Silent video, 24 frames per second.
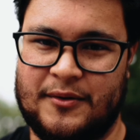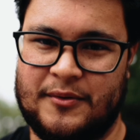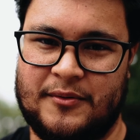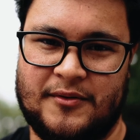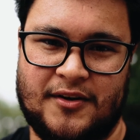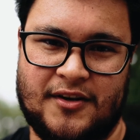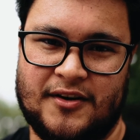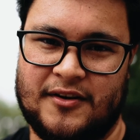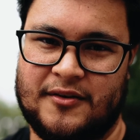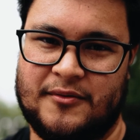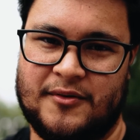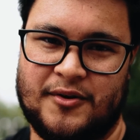
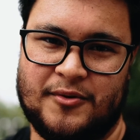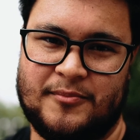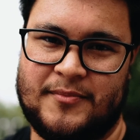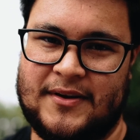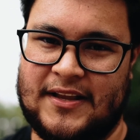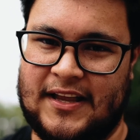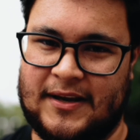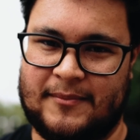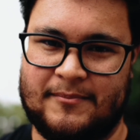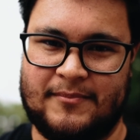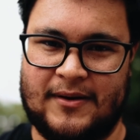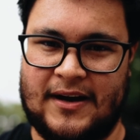you know, you'll
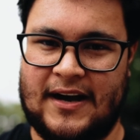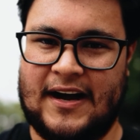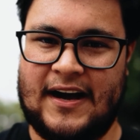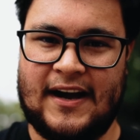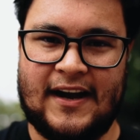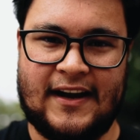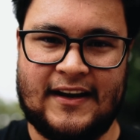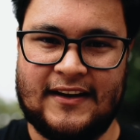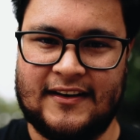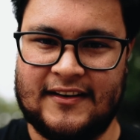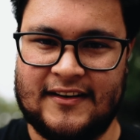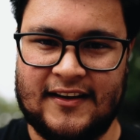be like
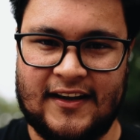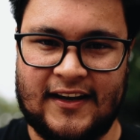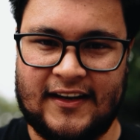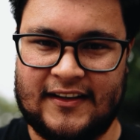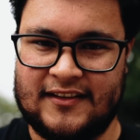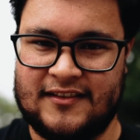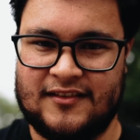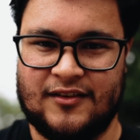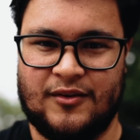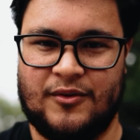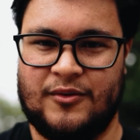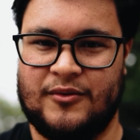behind
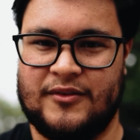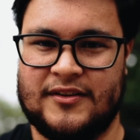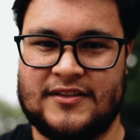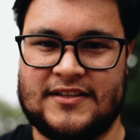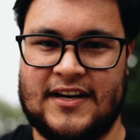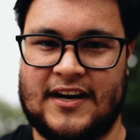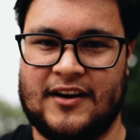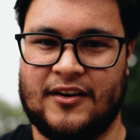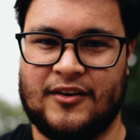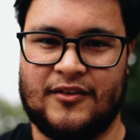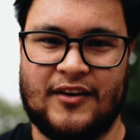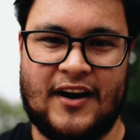like the whole
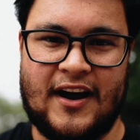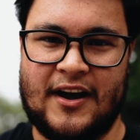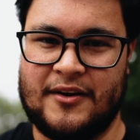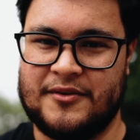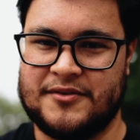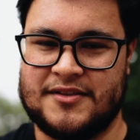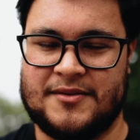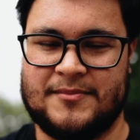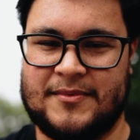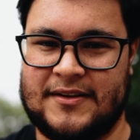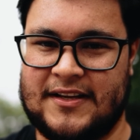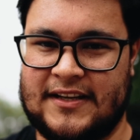entire crowd
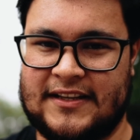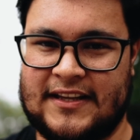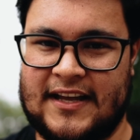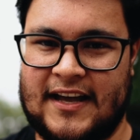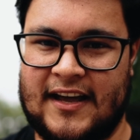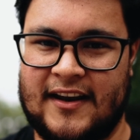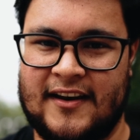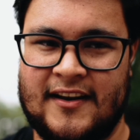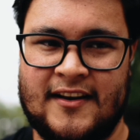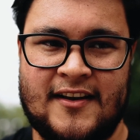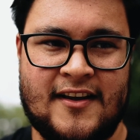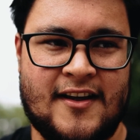or something like
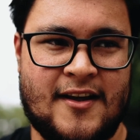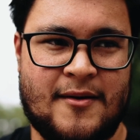that.